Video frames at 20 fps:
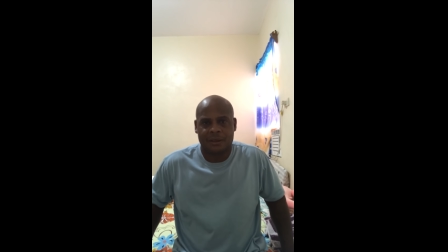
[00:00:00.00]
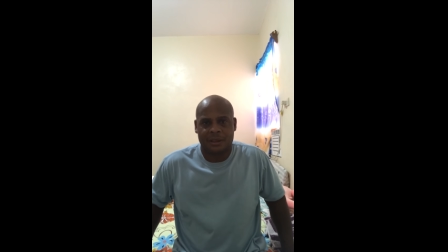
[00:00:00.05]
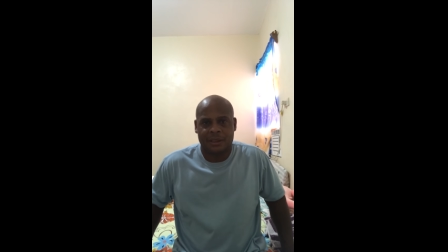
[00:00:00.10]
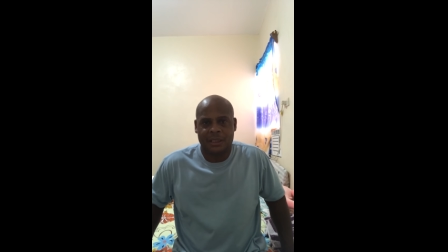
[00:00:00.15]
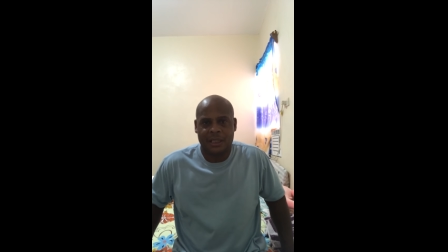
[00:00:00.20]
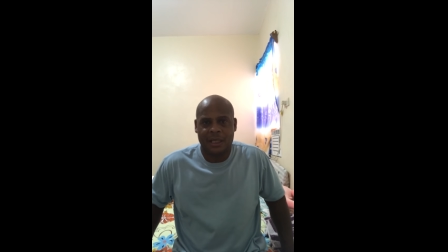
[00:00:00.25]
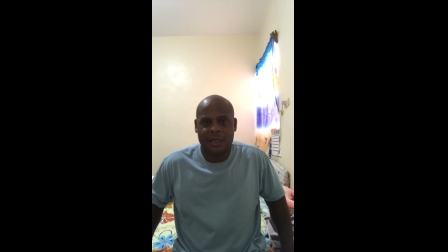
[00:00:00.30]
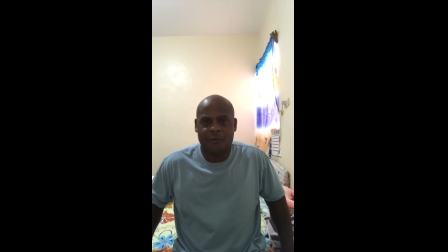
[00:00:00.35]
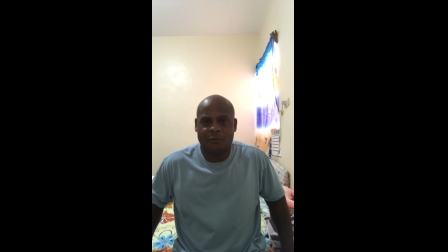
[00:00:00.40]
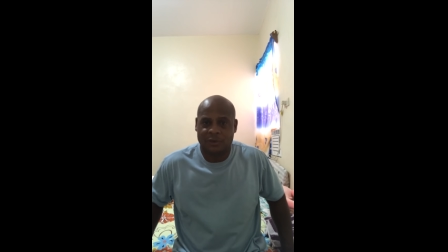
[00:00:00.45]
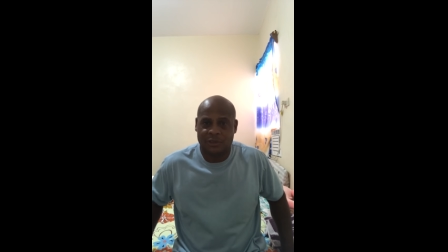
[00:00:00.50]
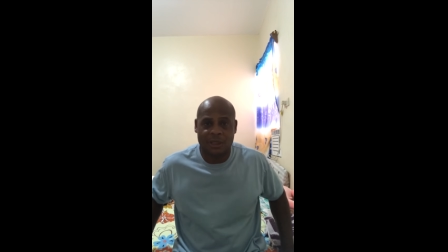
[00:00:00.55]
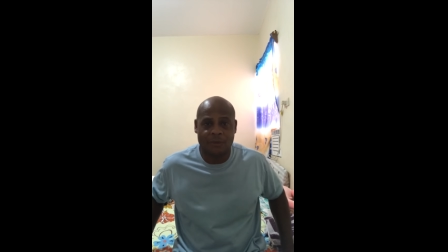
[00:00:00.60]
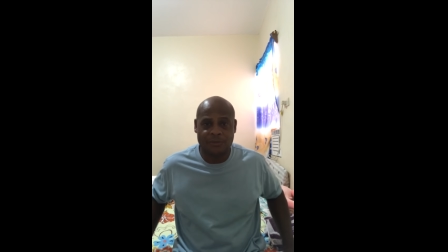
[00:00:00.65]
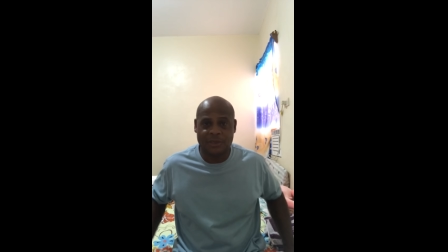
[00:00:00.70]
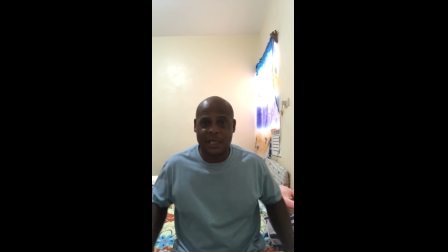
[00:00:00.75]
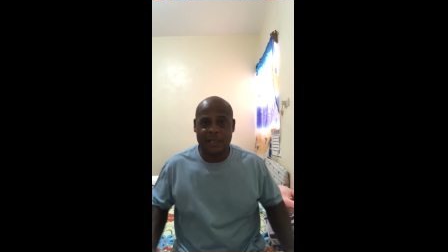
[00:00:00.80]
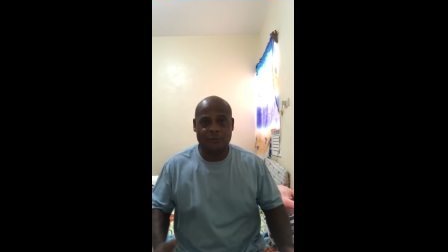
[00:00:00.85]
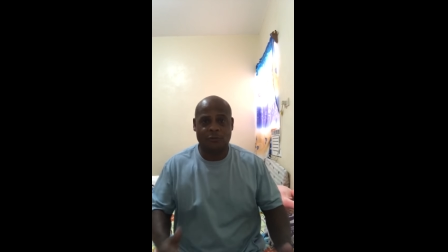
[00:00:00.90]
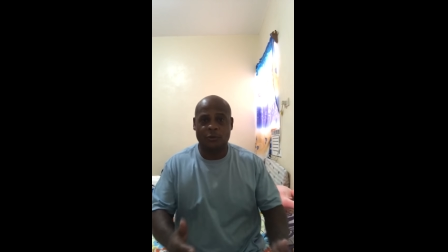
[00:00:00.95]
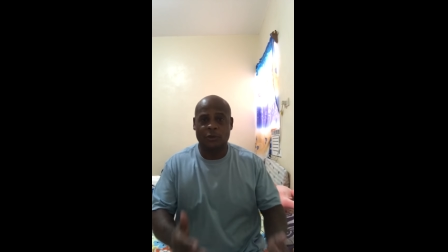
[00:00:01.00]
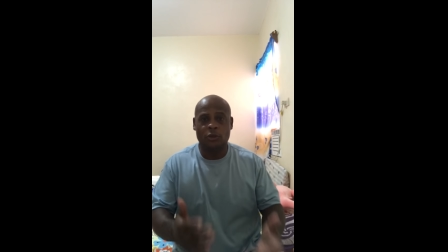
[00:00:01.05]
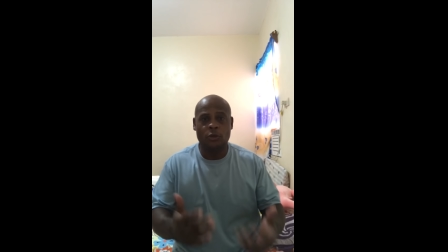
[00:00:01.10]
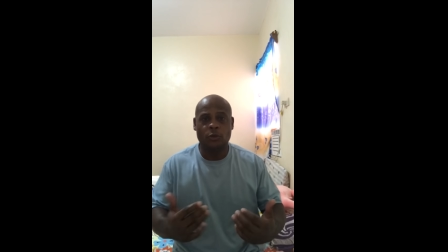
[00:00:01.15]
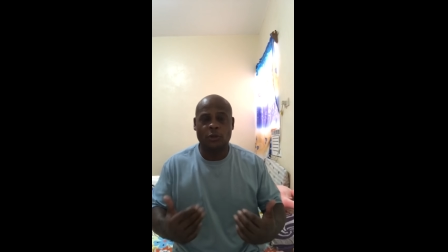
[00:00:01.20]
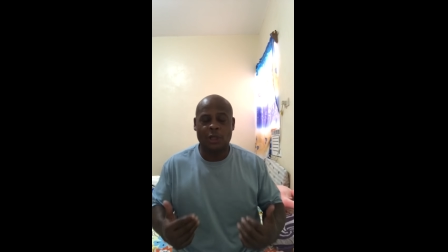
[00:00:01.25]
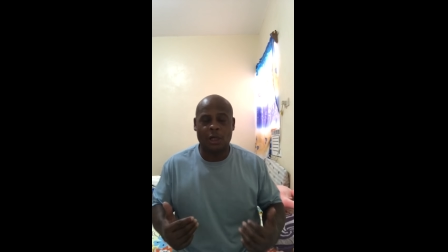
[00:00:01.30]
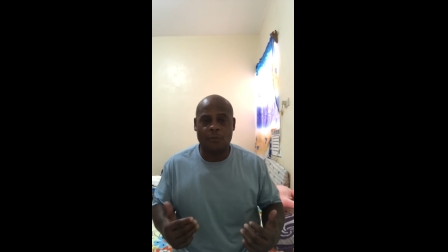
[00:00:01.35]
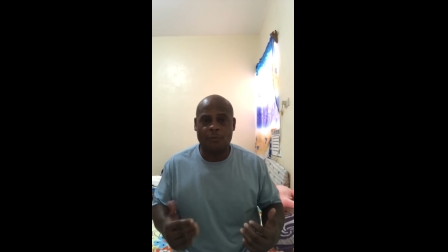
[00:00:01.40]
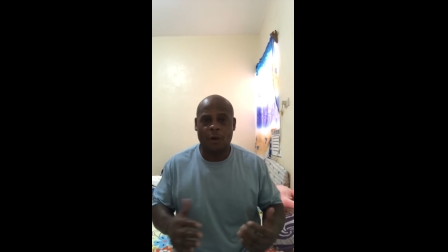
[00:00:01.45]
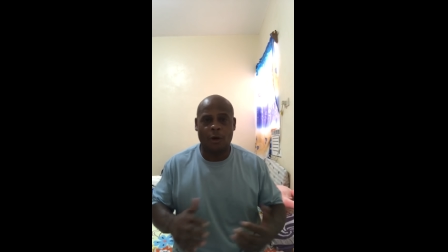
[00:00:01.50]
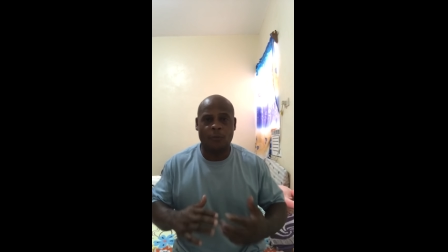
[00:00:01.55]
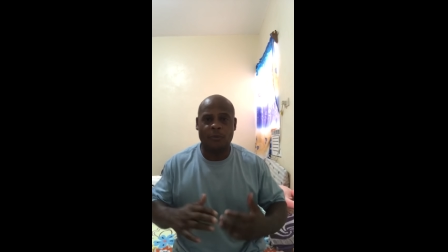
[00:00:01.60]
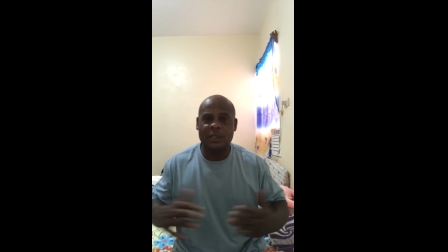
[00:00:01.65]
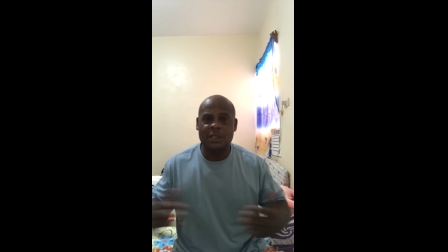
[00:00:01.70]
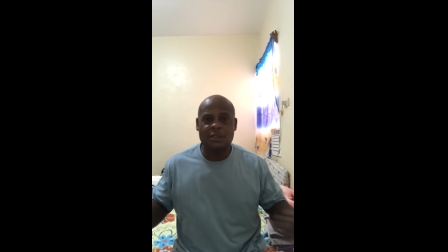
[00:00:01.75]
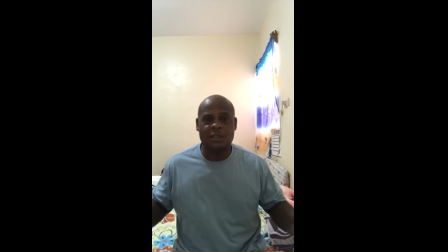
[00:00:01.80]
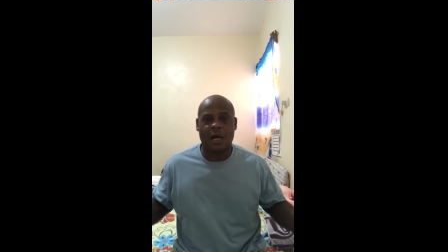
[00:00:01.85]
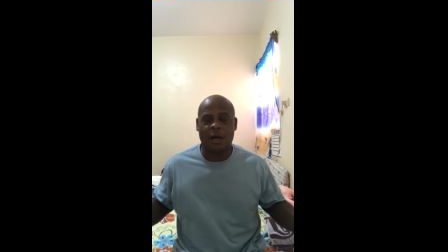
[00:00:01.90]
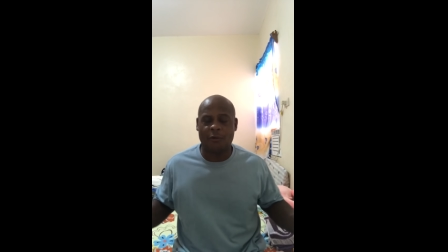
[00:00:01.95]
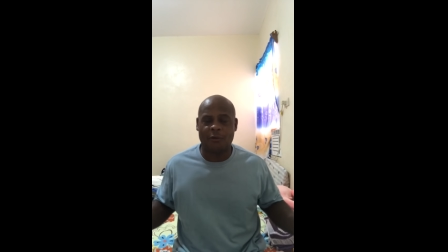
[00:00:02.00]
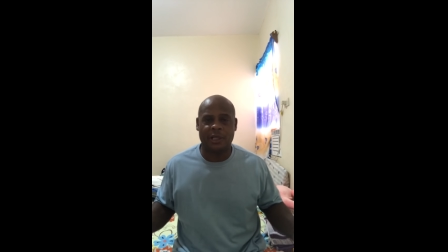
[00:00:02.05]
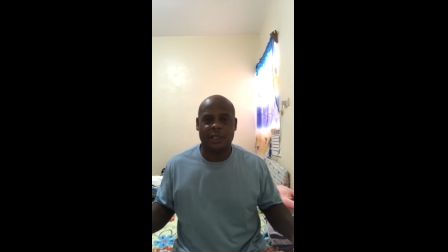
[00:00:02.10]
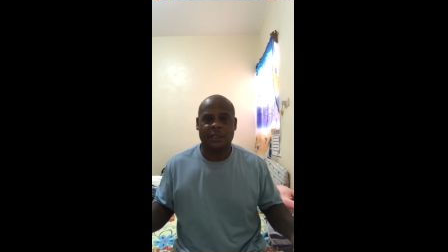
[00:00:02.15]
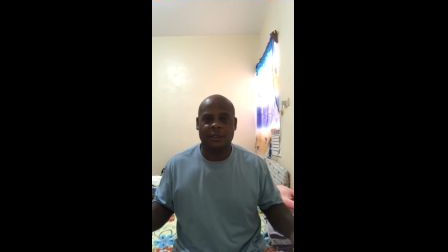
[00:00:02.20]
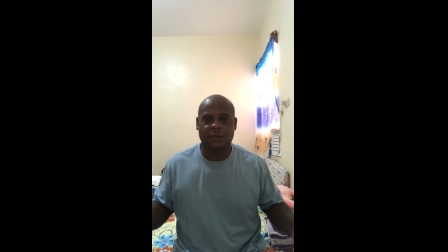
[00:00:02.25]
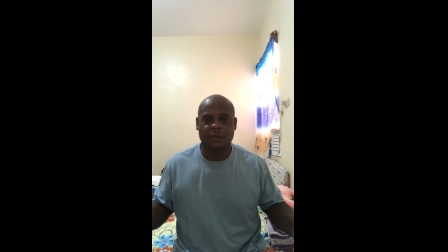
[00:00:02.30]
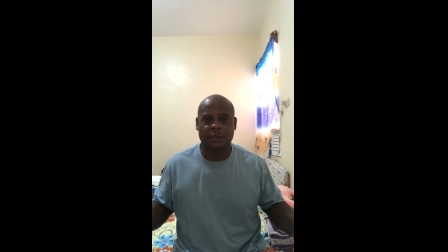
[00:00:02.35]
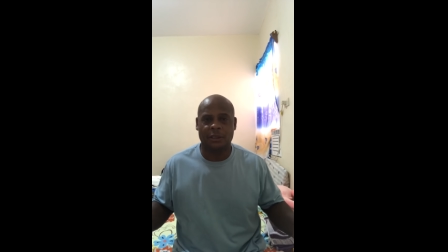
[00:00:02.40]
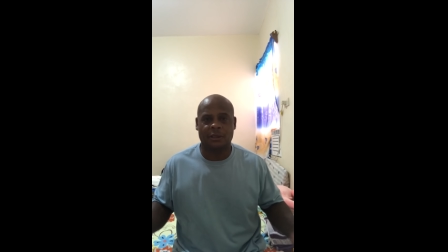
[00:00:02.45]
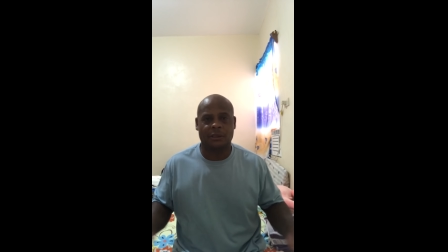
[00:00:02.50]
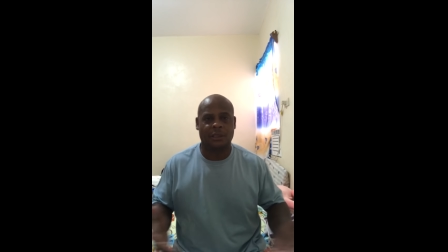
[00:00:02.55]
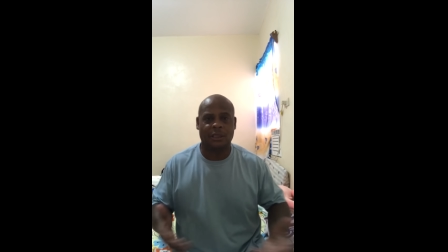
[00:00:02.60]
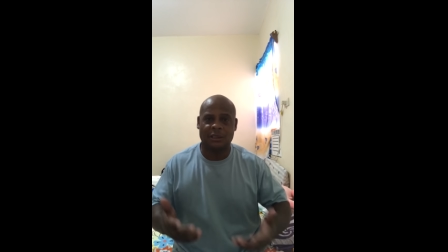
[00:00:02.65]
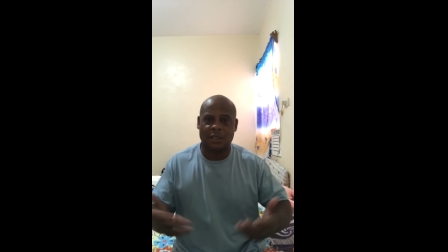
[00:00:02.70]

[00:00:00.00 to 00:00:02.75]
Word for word: Yeah, sometimes when you come home, he's already cooked.